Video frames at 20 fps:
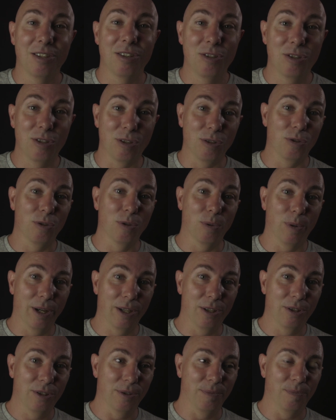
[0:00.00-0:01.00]

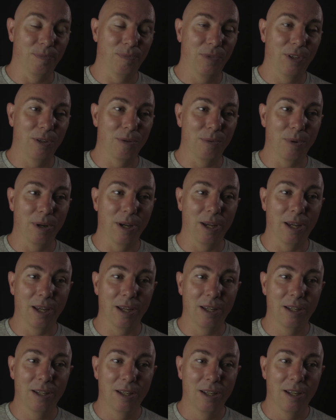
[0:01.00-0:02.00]
situation
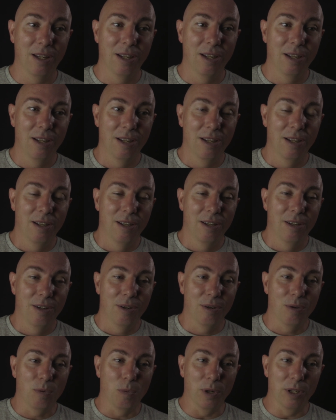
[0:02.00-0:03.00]
where
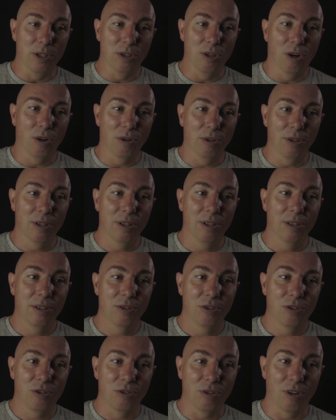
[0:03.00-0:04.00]
we don't
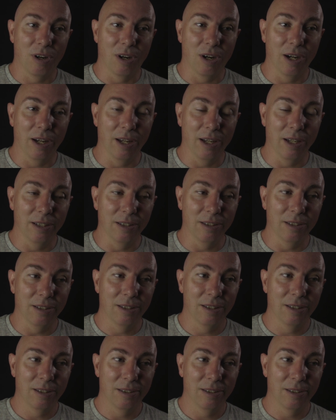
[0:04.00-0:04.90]
try and